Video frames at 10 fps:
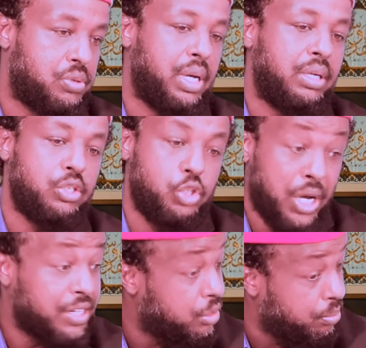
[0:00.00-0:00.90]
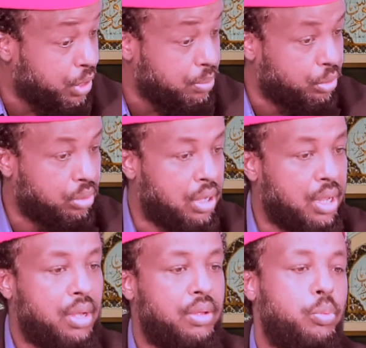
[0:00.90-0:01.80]
our society judge the
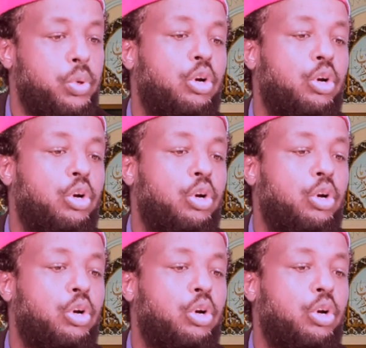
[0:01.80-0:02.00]
people.